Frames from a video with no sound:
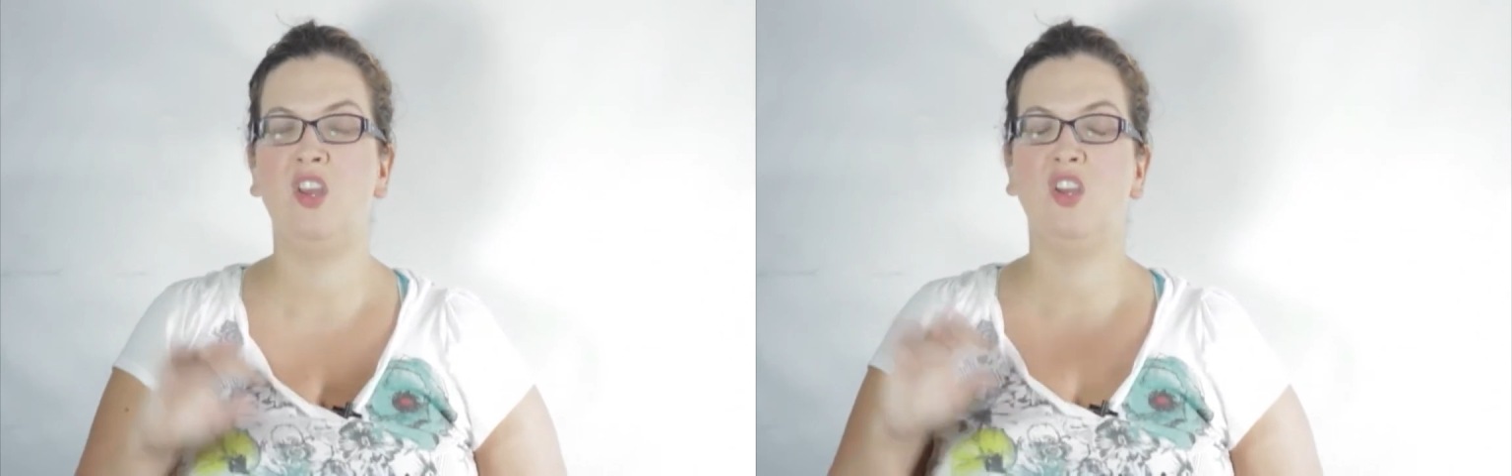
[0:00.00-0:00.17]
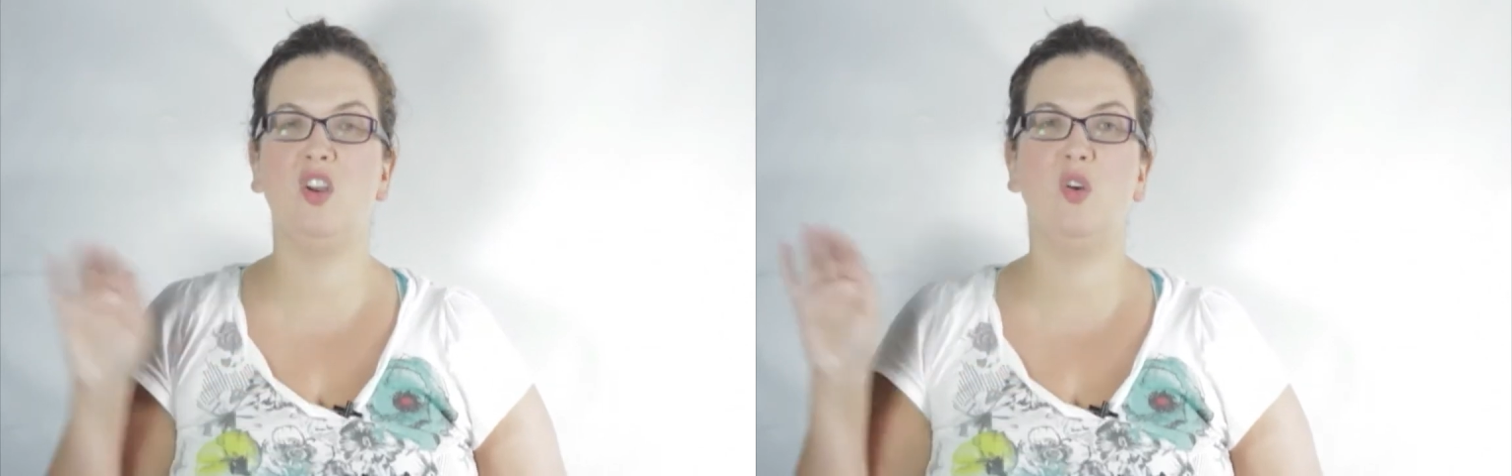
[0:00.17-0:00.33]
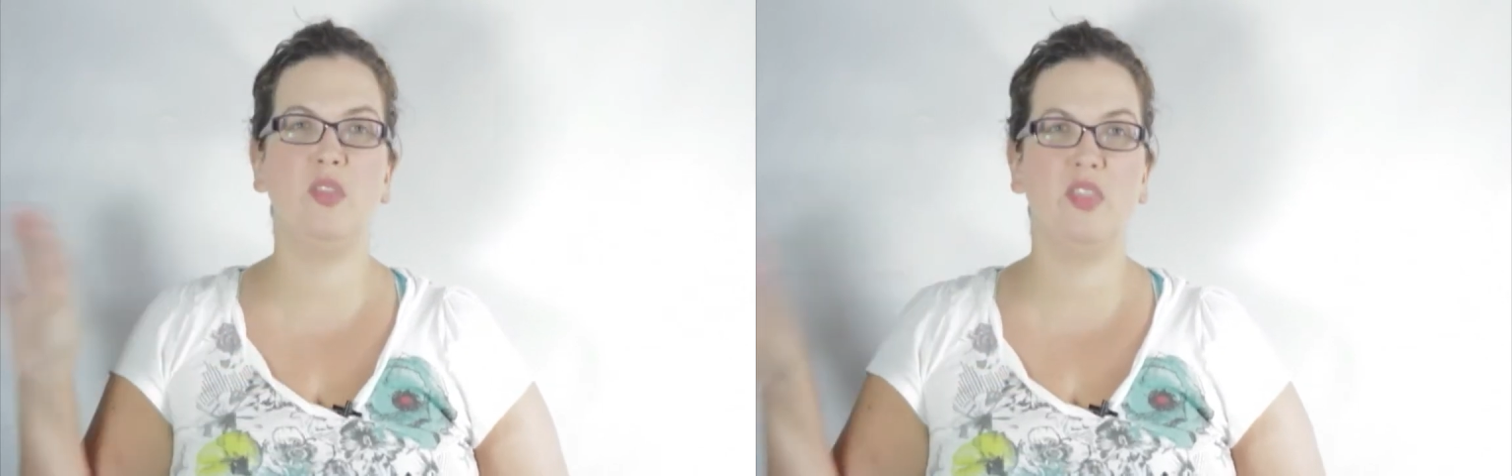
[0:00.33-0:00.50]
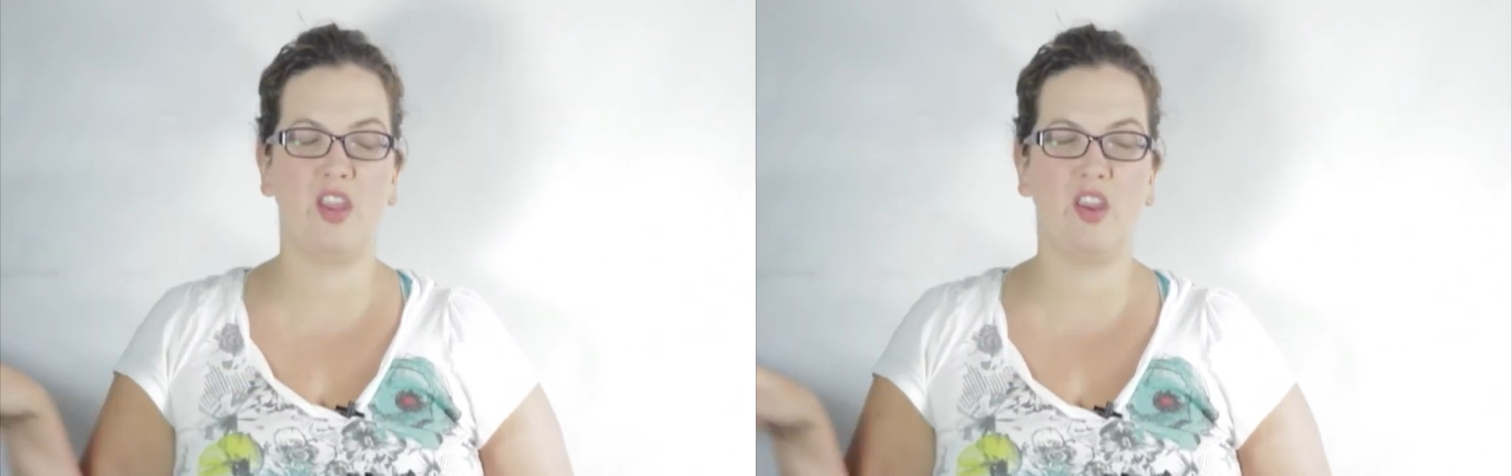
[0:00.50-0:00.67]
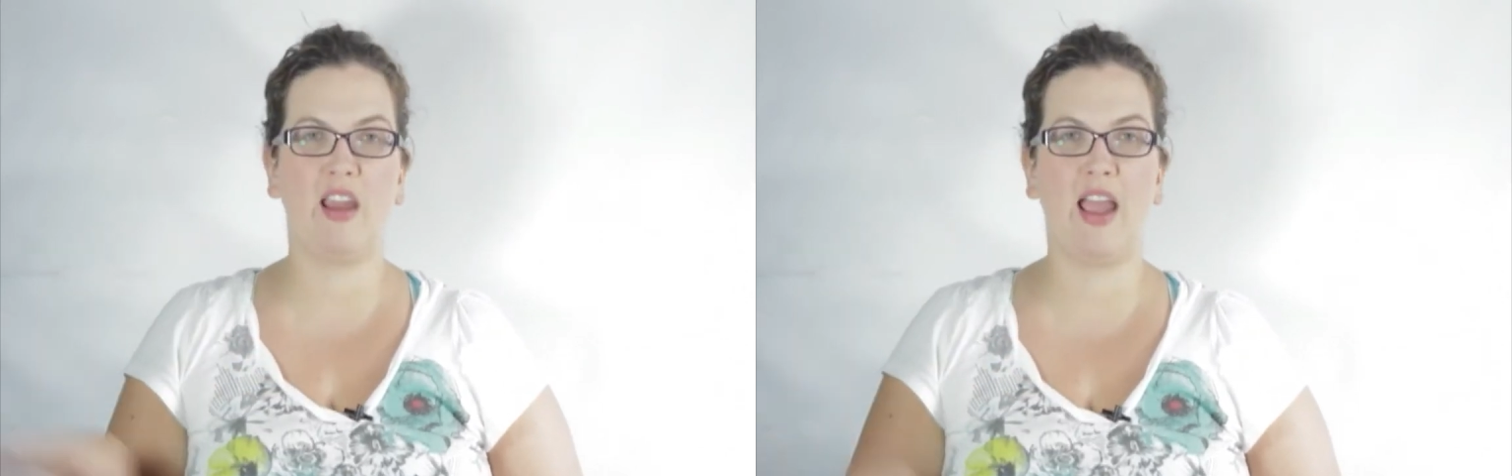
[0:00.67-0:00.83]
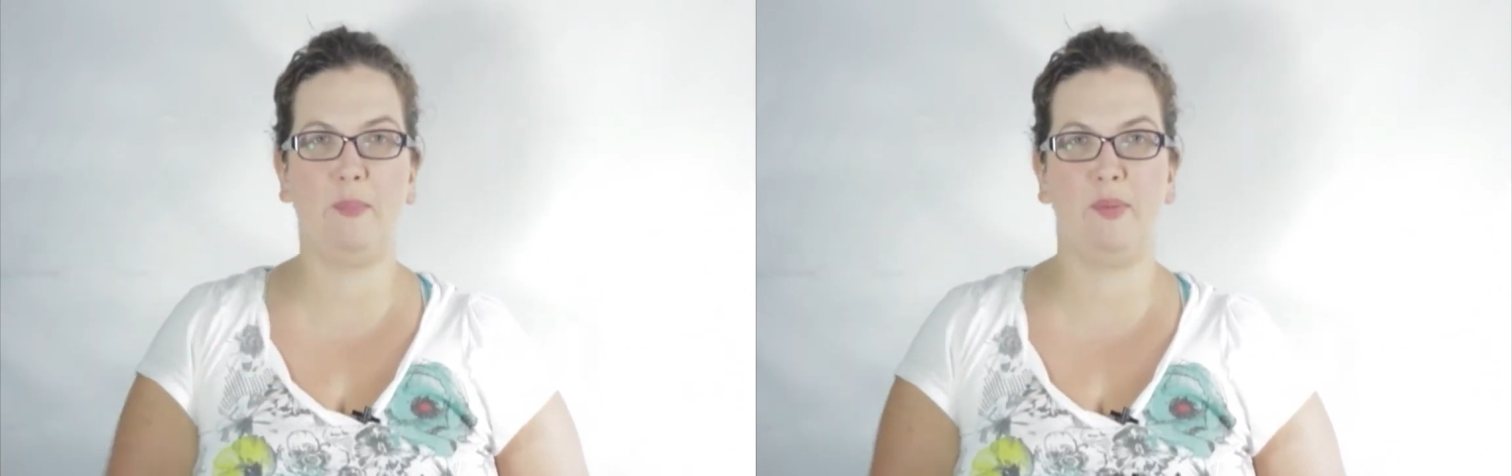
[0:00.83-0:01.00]
knowing that your
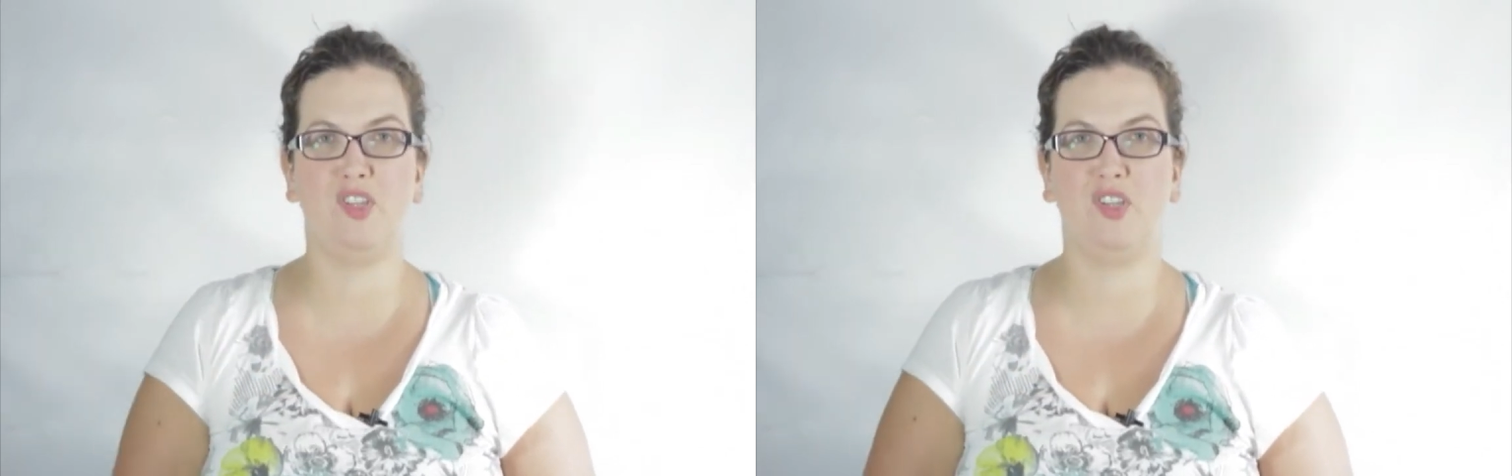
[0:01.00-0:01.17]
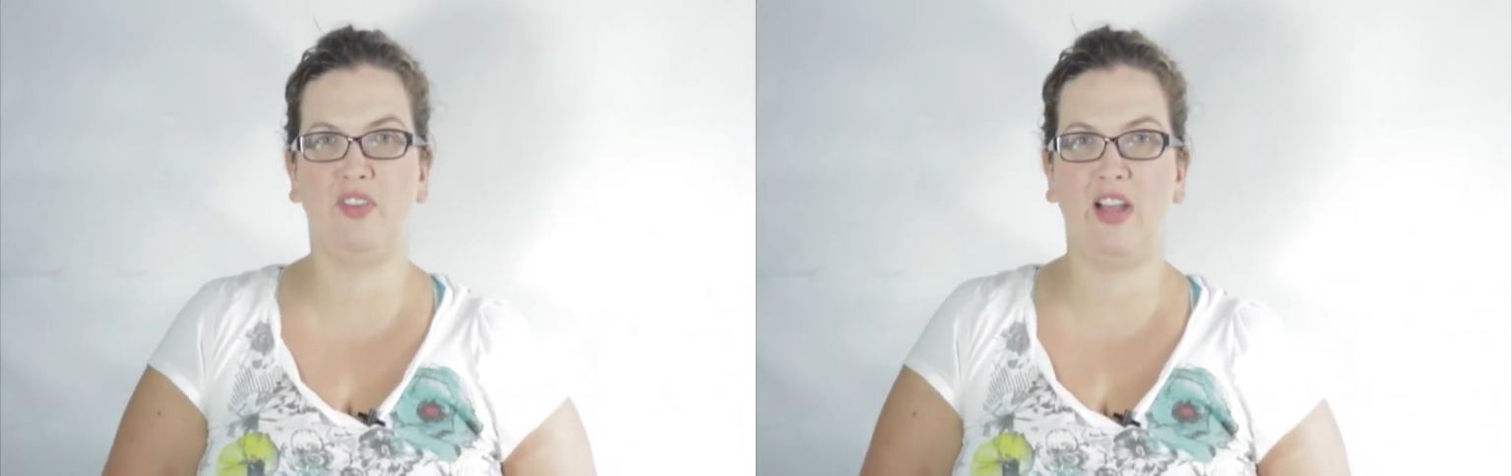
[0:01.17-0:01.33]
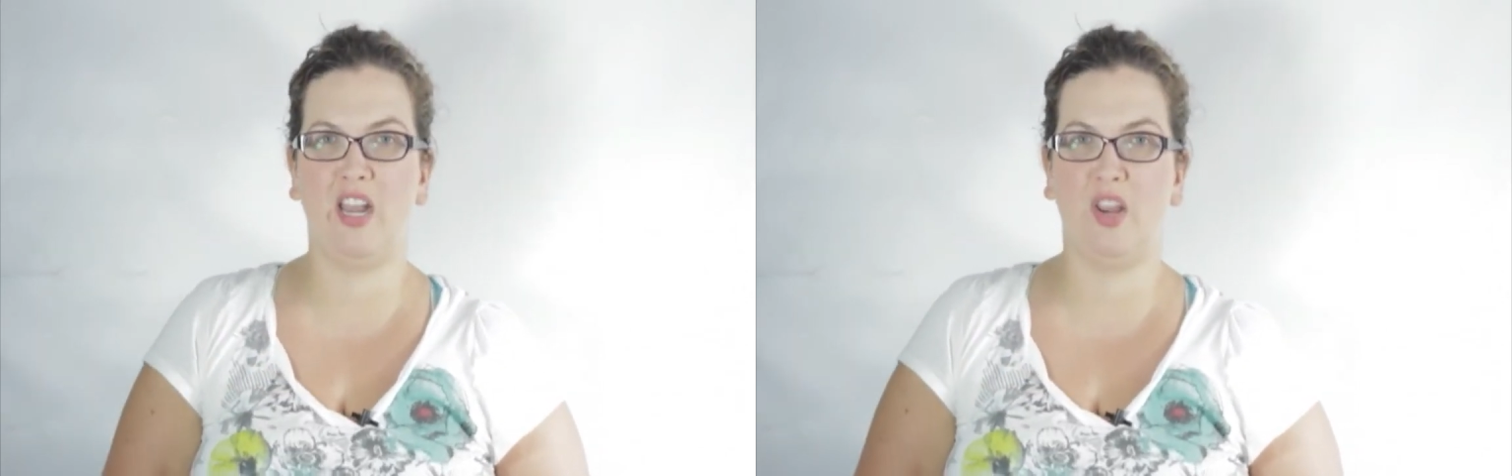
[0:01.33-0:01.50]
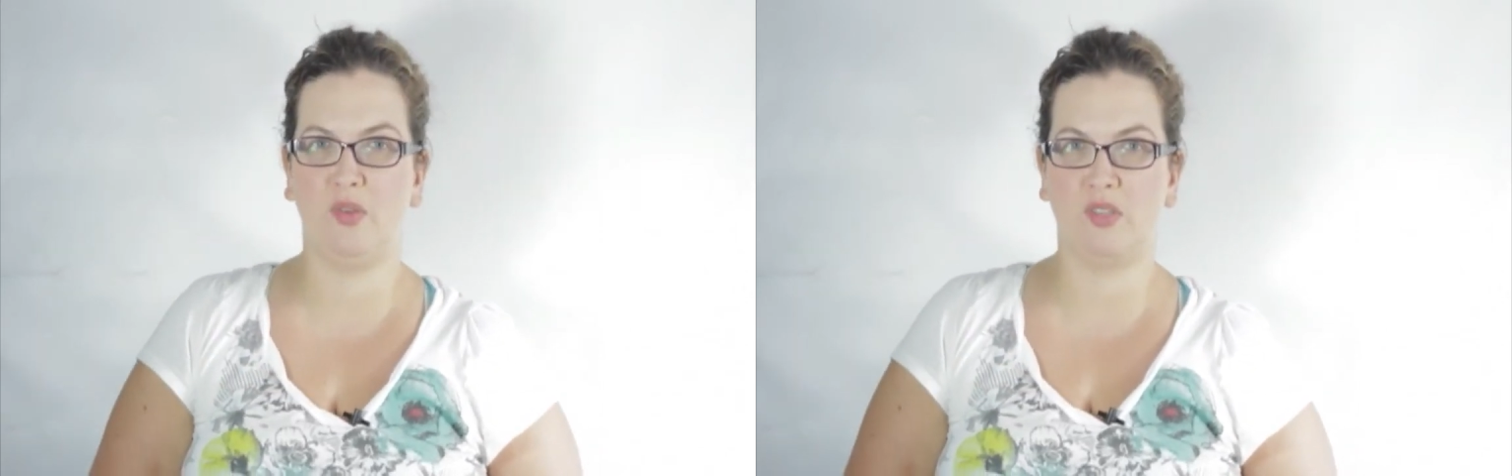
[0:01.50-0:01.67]
aperture value